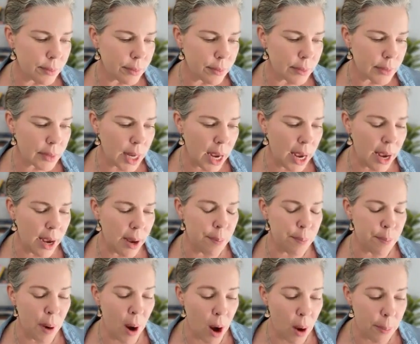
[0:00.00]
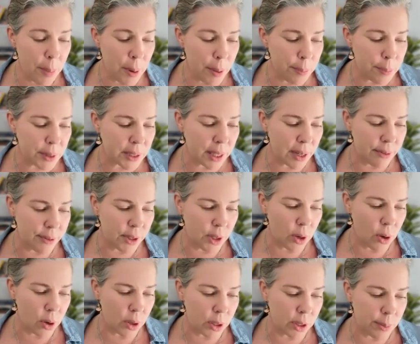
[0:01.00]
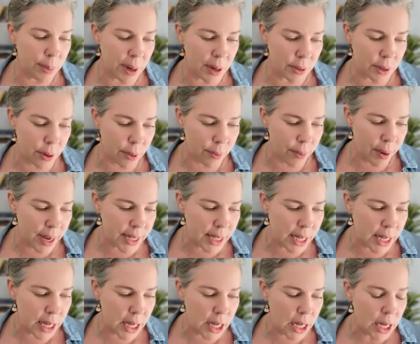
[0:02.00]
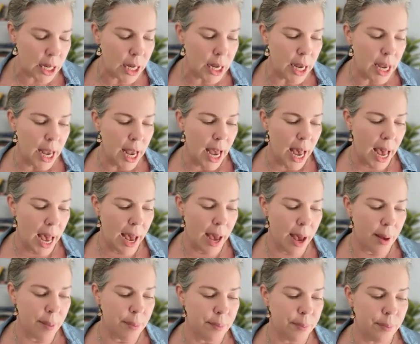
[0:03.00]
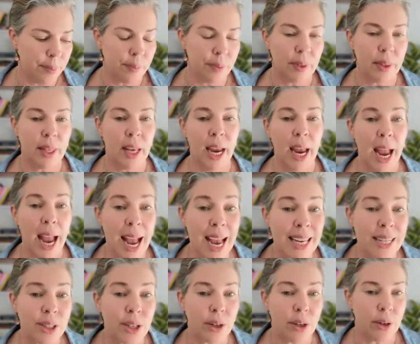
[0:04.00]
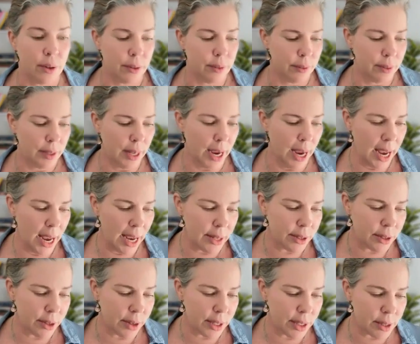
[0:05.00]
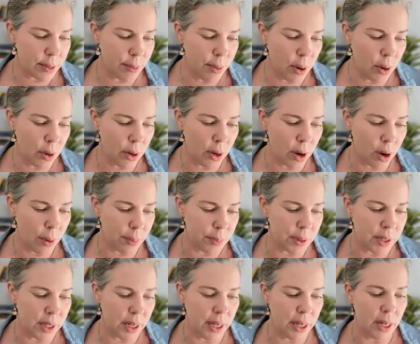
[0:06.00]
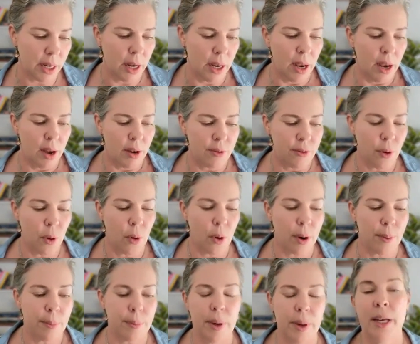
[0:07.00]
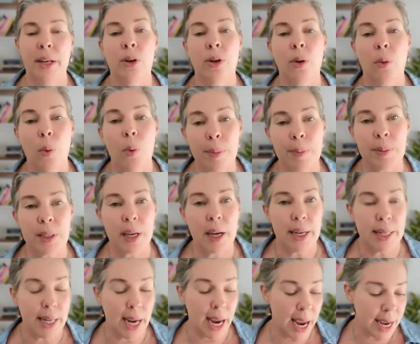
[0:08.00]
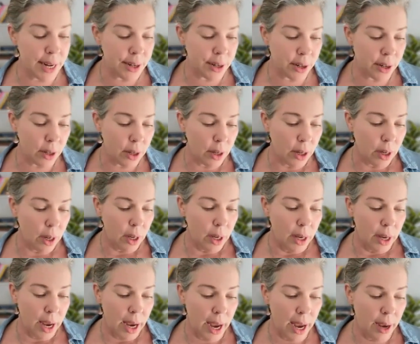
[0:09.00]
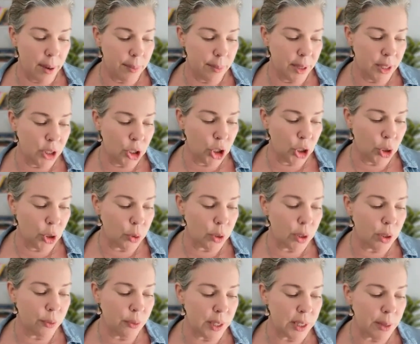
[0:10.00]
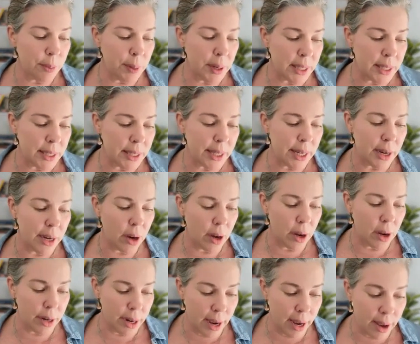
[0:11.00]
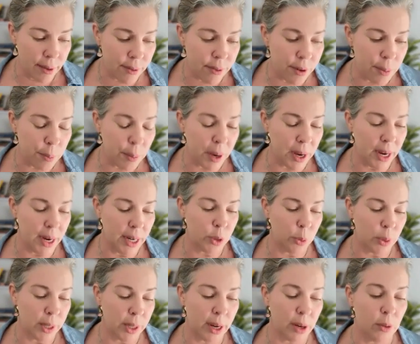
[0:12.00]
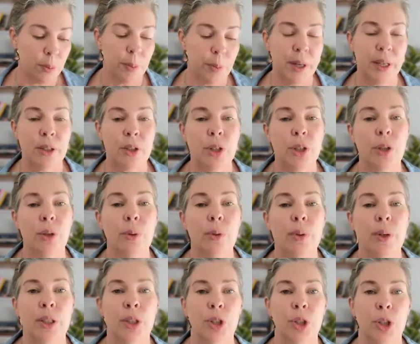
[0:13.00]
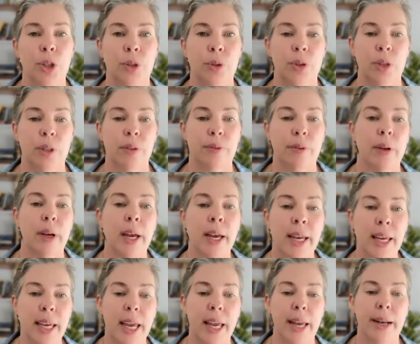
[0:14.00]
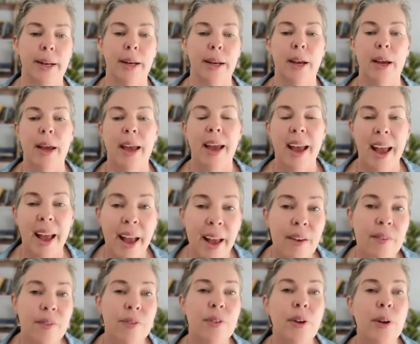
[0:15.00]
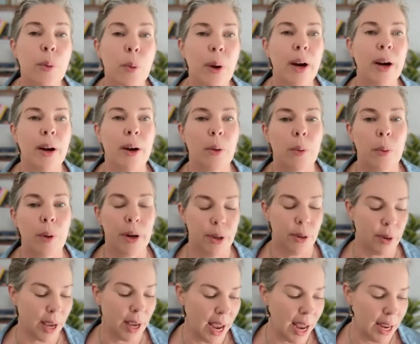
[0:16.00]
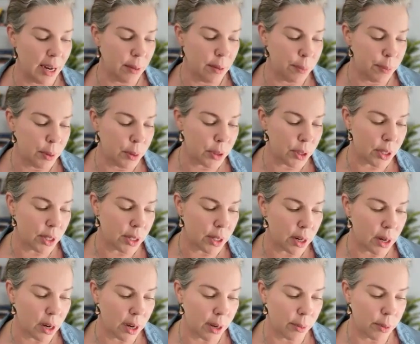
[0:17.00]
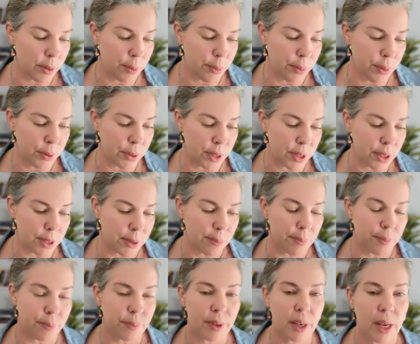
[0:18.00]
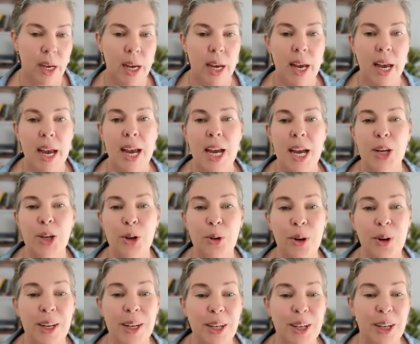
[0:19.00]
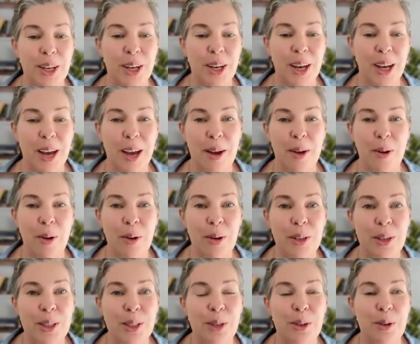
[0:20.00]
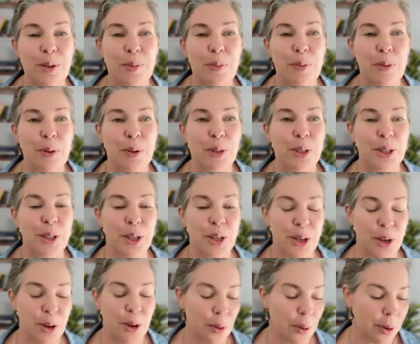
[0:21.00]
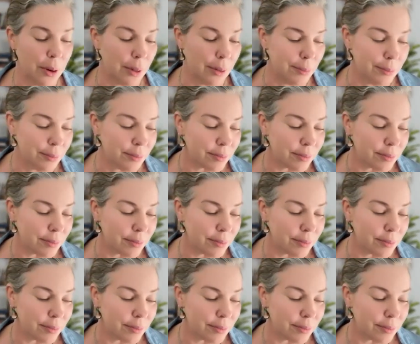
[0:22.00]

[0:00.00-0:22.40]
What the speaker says: Pop-ups I've talked about already. The header, a small opt-in form in your website header ensures visibility on every page without being too intrusive. Again, everywhere where you can put it, I would put it. You can also put your